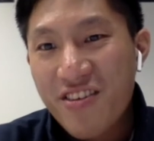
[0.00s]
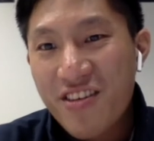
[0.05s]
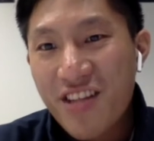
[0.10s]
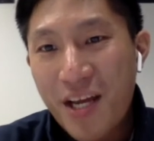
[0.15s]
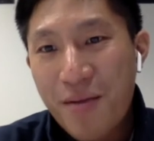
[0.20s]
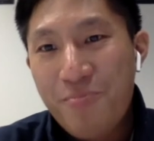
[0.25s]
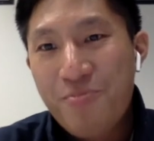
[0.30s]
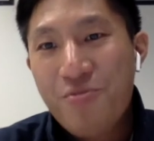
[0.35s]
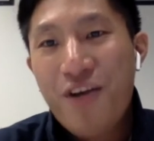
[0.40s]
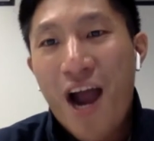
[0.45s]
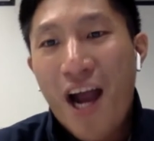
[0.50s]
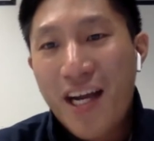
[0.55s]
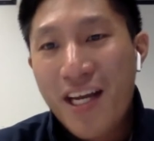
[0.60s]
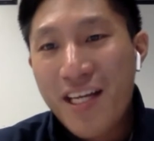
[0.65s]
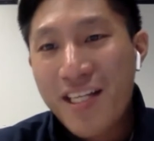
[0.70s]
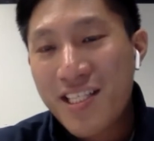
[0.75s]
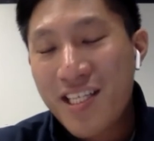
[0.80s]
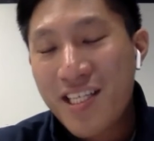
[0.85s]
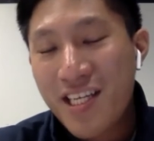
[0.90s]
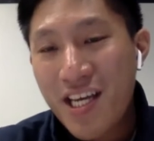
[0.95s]
like practiced
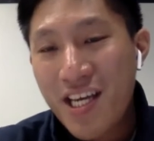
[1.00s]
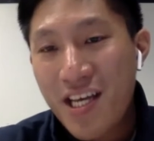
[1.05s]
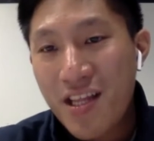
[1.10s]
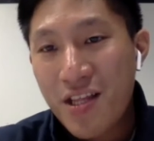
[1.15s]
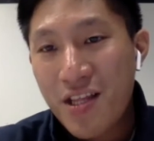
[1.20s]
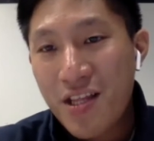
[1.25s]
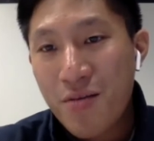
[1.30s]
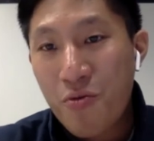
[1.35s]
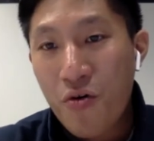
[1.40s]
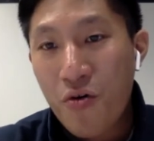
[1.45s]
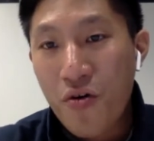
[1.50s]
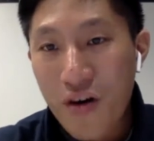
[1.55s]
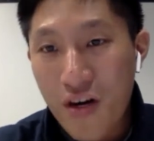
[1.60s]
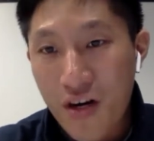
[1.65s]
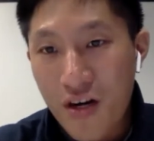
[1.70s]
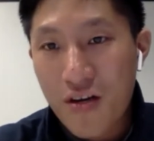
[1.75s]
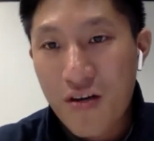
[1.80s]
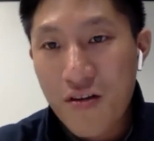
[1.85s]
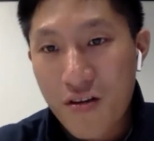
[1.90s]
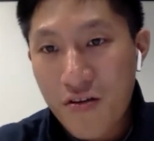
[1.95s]
it in the
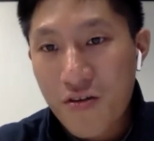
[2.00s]
more